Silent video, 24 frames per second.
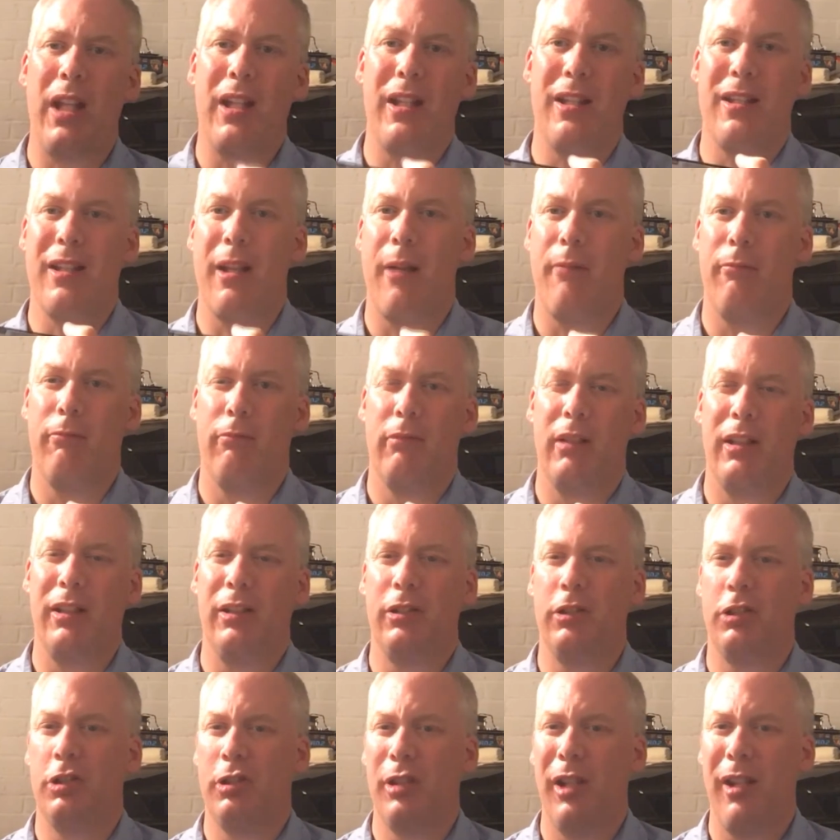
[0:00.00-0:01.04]
get this up and
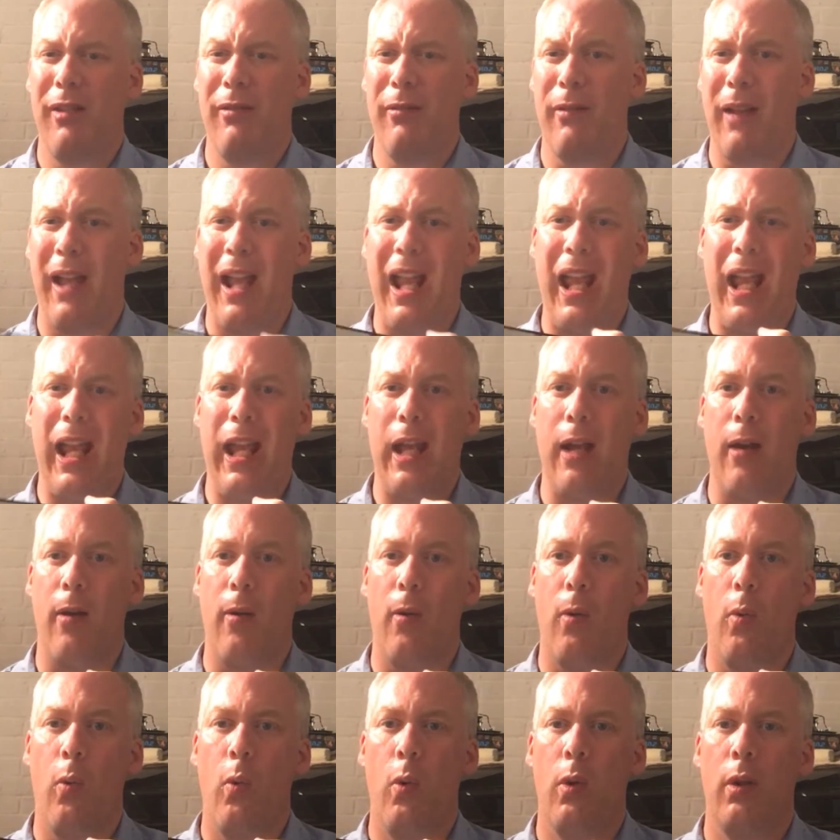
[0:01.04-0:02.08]
running and show you how
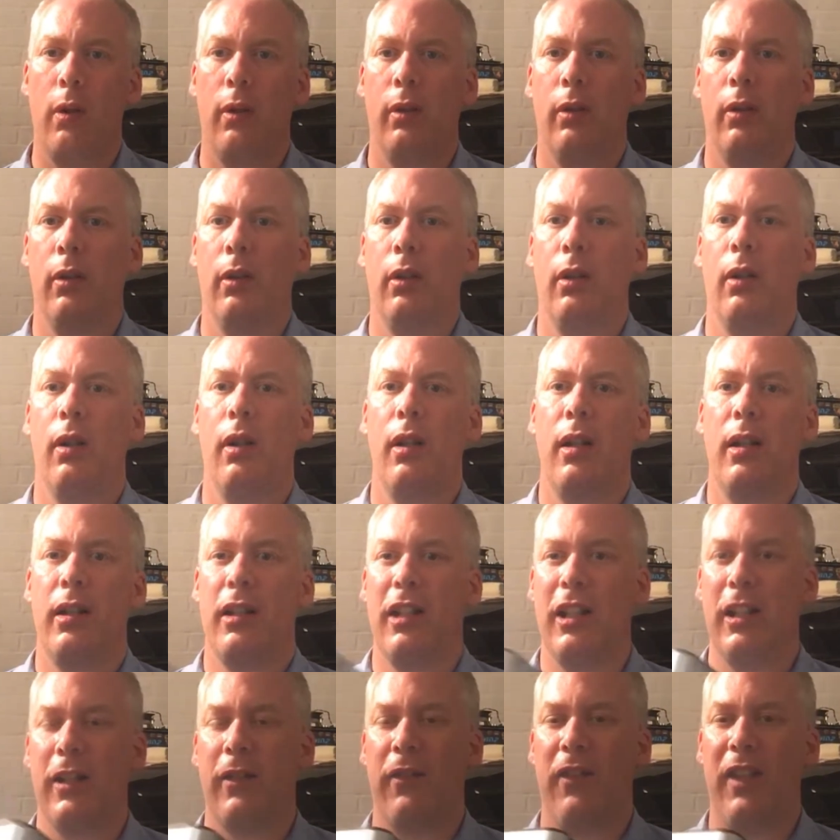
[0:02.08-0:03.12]

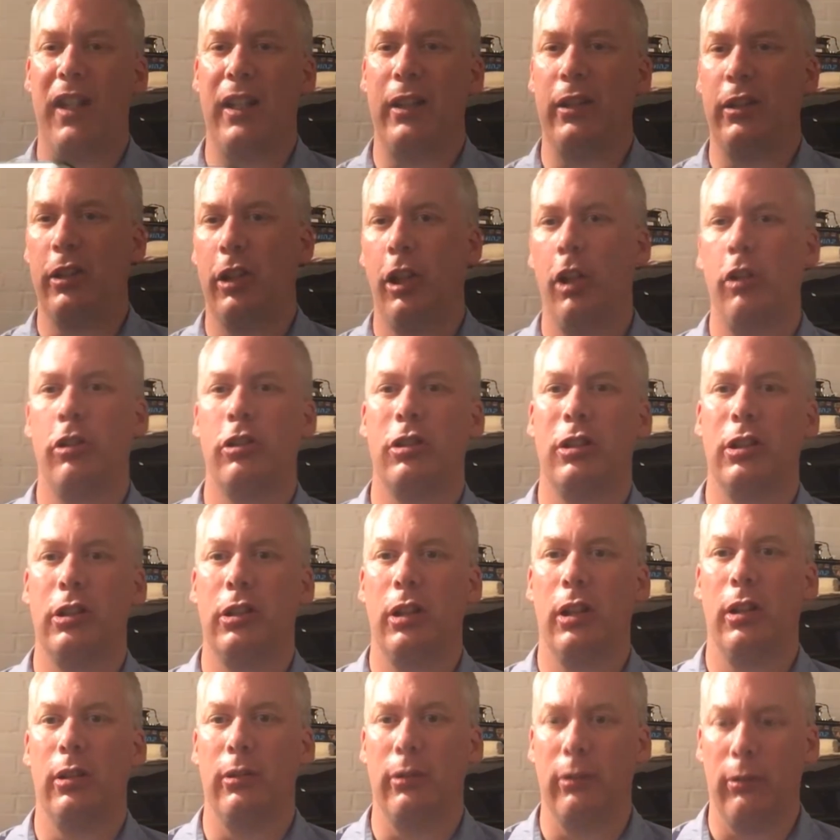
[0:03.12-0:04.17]
this thing used to
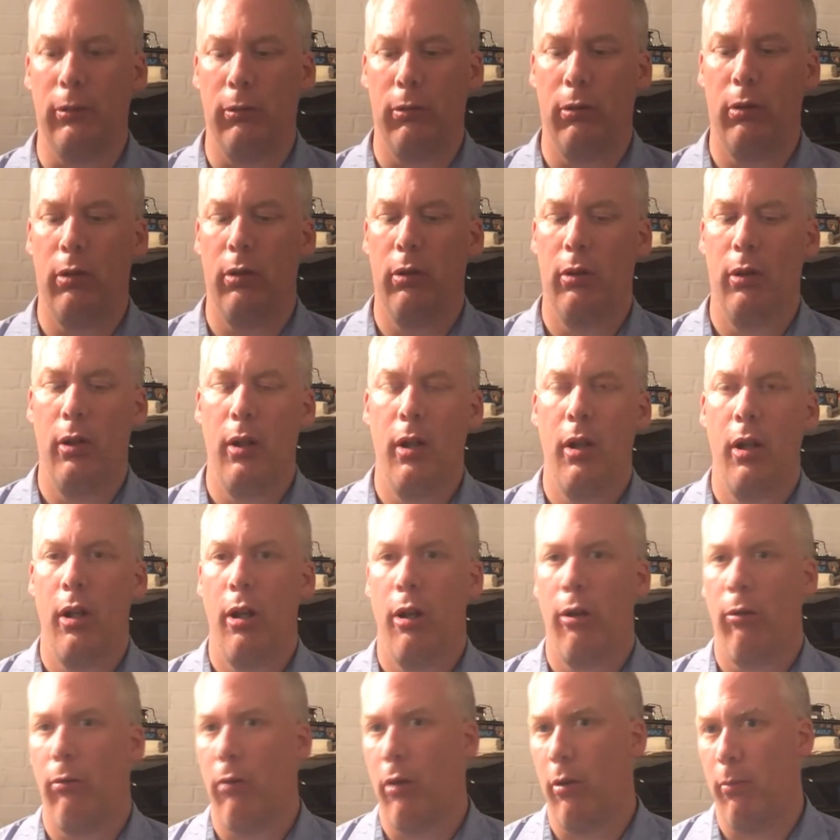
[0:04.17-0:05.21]
do
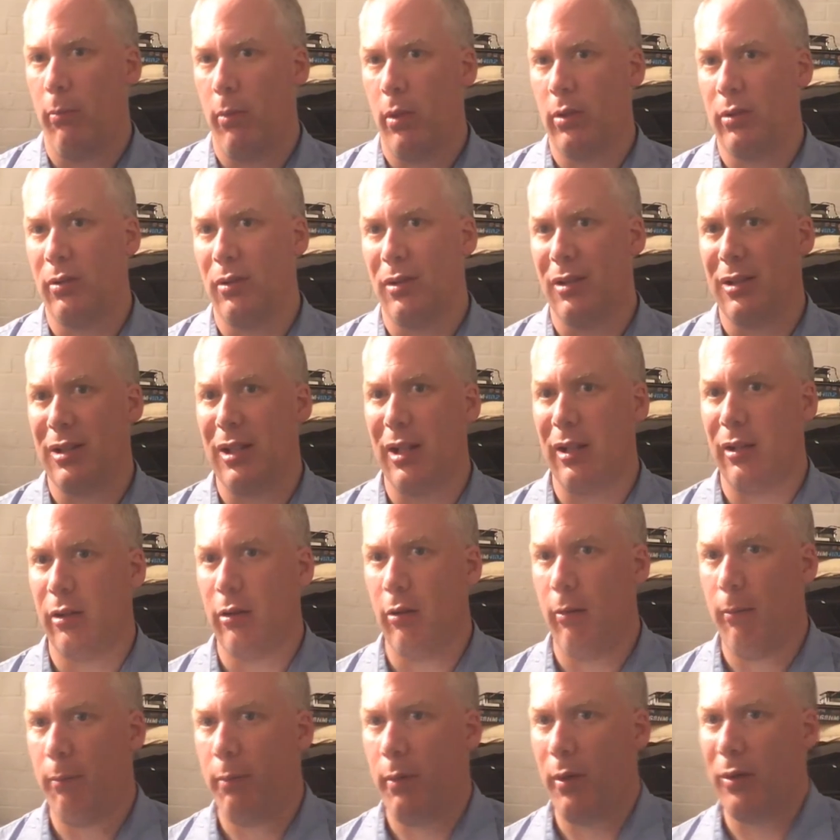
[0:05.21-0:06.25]
what a modern set-top